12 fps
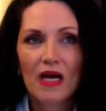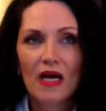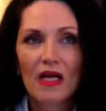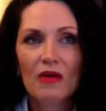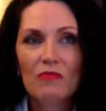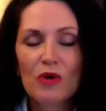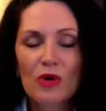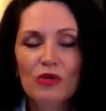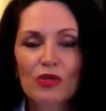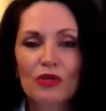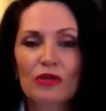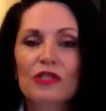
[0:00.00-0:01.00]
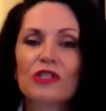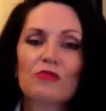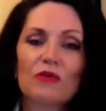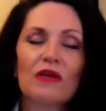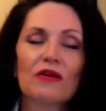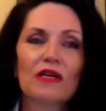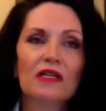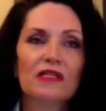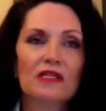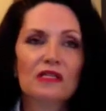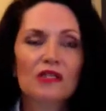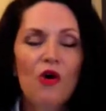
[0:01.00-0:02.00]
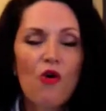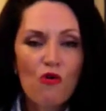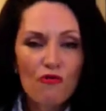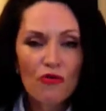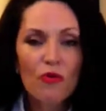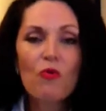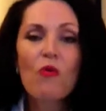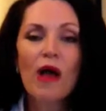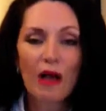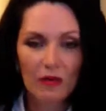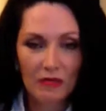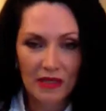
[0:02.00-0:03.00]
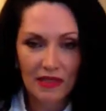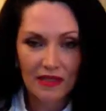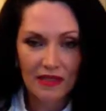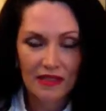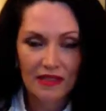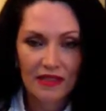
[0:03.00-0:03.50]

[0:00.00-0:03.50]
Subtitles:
an emotional experience is overwhelming,